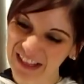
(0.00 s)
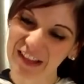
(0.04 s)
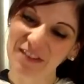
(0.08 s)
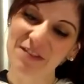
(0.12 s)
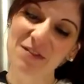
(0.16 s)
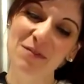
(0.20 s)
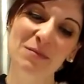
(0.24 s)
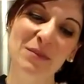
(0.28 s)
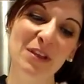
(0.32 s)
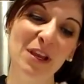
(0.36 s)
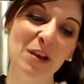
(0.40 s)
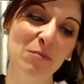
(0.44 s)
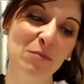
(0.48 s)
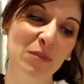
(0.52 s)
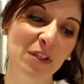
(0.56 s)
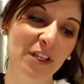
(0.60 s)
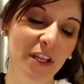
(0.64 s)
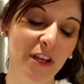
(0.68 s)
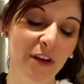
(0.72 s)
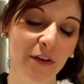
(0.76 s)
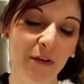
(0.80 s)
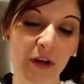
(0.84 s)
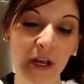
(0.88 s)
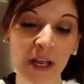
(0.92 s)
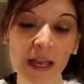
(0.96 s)
Leave them down
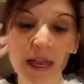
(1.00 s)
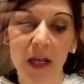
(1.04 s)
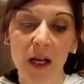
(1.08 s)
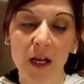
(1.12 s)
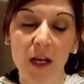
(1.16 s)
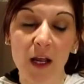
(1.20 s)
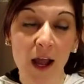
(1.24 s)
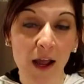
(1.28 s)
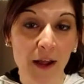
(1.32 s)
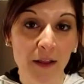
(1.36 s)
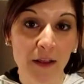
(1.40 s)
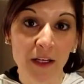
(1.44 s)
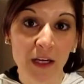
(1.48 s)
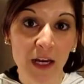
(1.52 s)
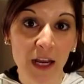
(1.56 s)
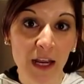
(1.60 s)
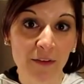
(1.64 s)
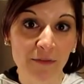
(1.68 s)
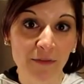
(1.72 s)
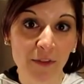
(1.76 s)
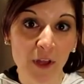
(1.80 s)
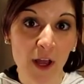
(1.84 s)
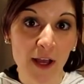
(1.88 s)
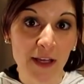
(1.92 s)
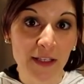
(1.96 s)
below. Kyle and I
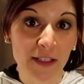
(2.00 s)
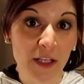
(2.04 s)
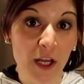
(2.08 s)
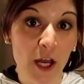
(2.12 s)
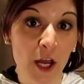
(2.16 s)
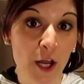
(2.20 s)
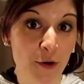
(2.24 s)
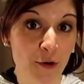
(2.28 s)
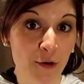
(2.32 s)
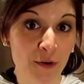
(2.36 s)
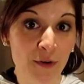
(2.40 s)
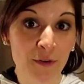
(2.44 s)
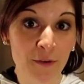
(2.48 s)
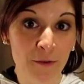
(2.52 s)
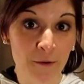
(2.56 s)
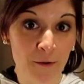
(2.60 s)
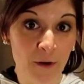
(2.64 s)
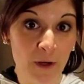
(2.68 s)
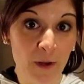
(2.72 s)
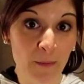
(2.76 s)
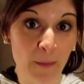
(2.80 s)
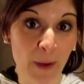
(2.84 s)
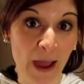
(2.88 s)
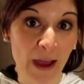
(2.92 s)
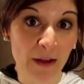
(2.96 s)
have lost
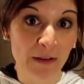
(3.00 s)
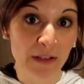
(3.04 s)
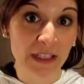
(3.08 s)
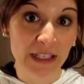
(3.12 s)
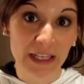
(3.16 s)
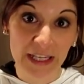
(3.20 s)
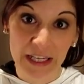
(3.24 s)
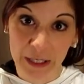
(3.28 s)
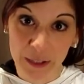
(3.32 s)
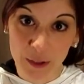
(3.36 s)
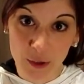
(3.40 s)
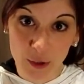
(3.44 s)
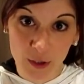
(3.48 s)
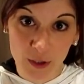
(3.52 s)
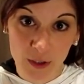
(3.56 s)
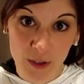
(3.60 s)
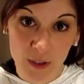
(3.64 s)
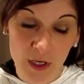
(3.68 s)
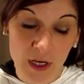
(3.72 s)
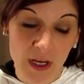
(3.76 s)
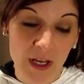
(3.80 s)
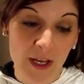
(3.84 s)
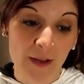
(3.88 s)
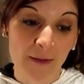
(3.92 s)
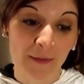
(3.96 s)
130 pounds each.
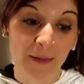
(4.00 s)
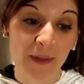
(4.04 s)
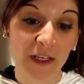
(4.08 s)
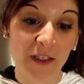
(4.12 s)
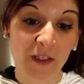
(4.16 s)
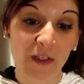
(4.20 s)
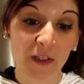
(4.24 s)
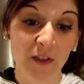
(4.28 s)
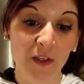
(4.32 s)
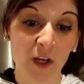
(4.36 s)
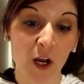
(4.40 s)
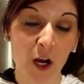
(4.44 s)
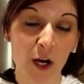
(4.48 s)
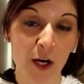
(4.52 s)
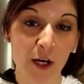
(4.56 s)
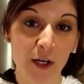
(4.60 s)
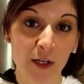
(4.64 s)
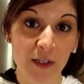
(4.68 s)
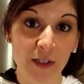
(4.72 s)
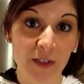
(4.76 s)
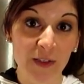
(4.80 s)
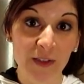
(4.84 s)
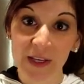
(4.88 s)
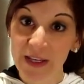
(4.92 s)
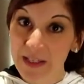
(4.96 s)
This is
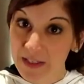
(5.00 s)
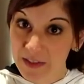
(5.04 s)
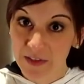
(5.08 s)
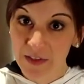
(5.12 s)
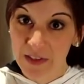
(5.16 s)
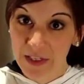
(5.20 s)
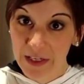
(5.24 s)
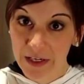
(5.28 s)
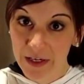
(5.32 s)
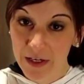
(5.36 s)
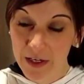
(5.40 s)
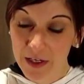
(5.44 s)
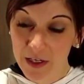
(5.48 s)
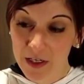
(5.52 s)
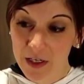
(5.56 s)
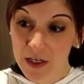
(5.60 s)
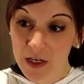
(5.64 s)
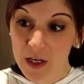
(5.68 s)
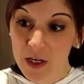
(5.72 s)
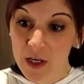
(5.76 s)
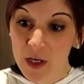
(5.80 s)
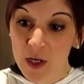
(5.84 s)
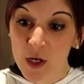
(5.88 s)
our sixth year.